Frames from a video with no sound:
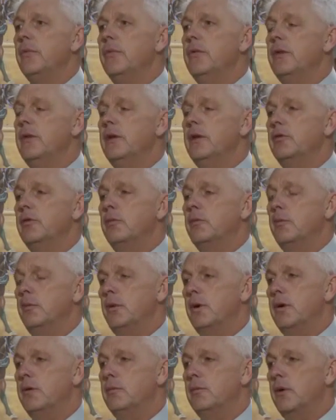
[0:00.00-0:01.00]
If the
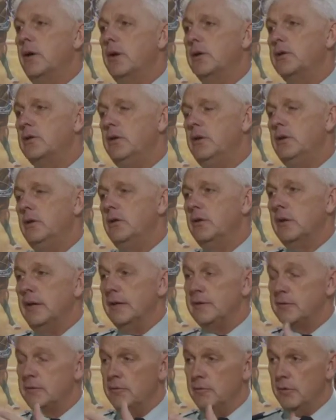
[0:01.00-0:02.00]
Crown Prosecutor
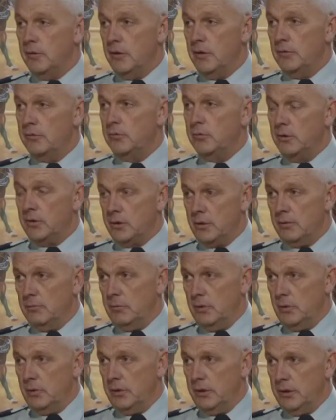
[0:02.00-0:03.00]
gets involved with the
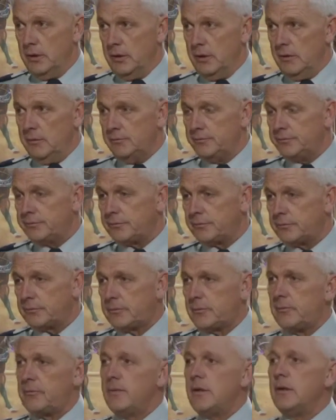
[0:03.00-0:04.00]
community,
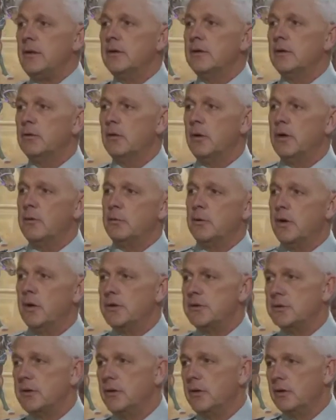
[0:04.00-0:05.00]
the Crown
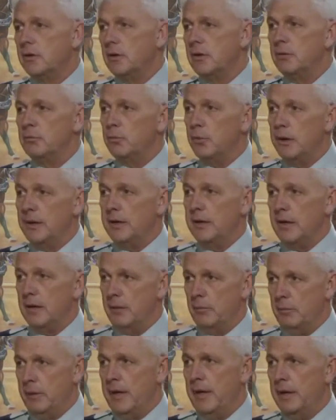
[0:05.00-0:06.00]
Prosecutor can bring
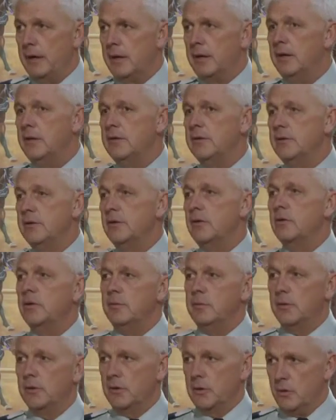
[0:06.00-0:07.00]
that back into the
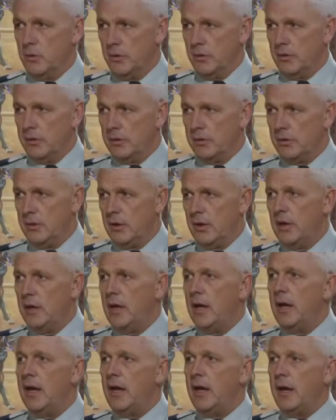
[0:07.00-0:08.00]
criminal court
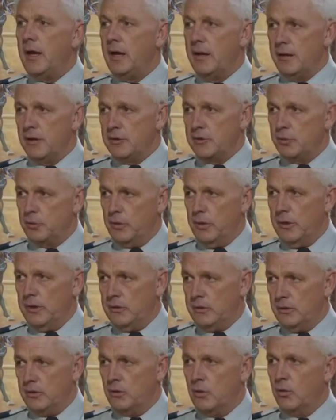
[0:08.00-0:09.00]
and explain
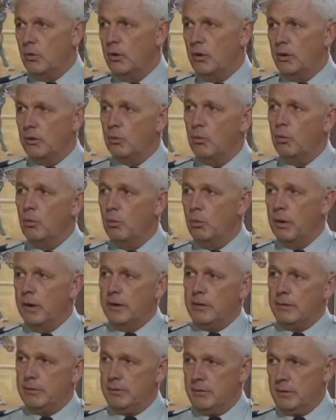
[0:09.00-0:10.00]
to the court
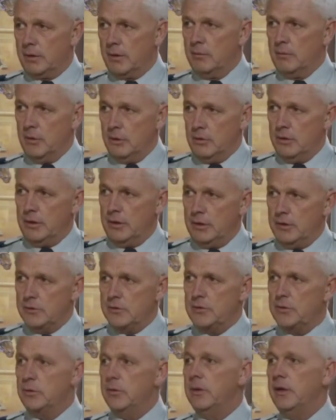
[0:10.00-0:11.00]
what the community is
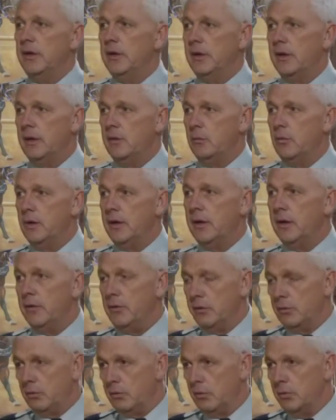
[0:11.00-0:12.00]
doing and what
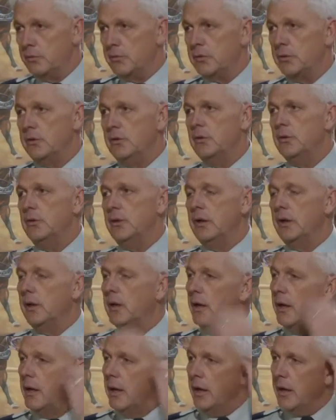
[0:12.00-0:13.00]
other groups are doing
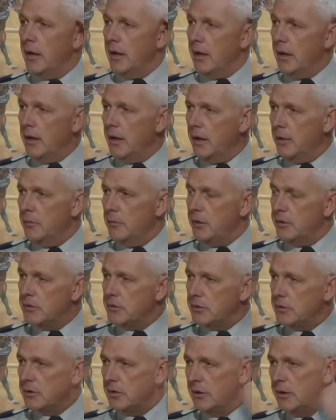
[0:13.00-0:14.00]
and how
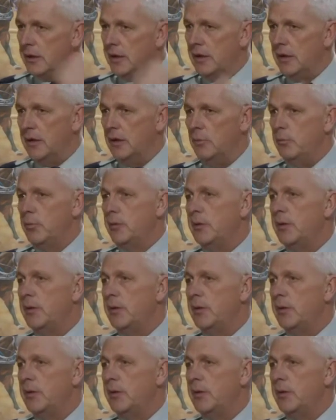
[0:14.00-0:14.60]
much help